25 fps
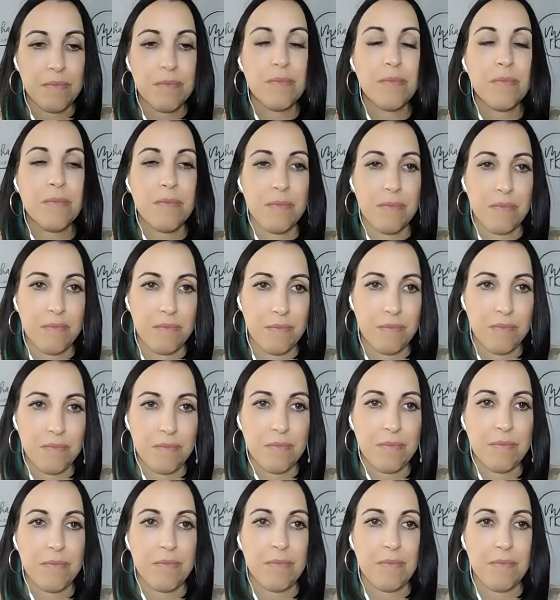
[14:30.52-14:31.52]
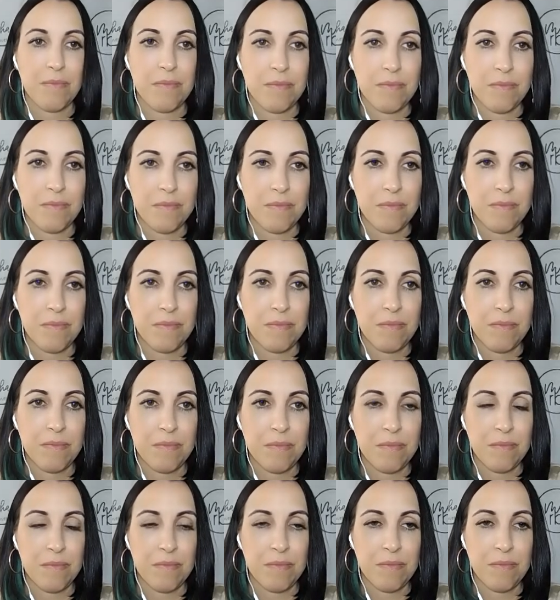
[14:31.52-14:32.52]

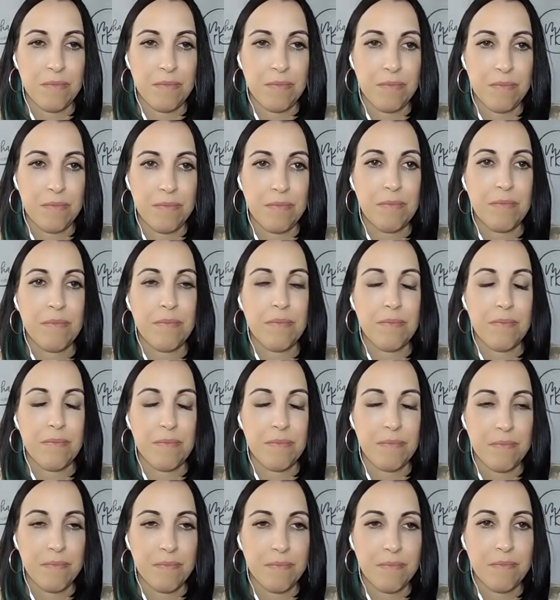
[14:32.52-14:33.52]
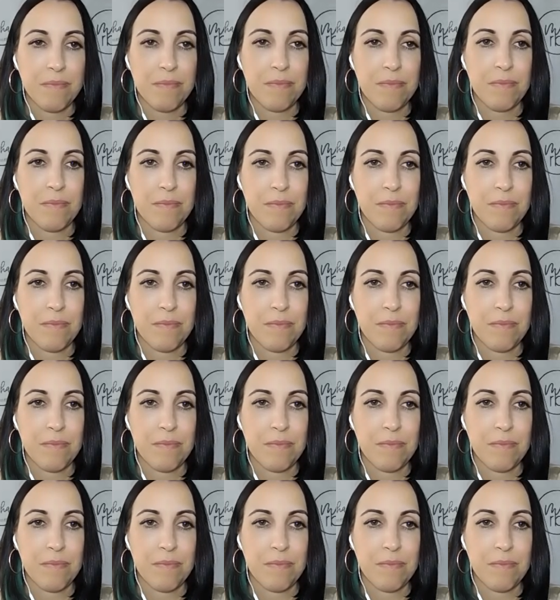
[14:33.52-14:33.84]
This person isn't speaking.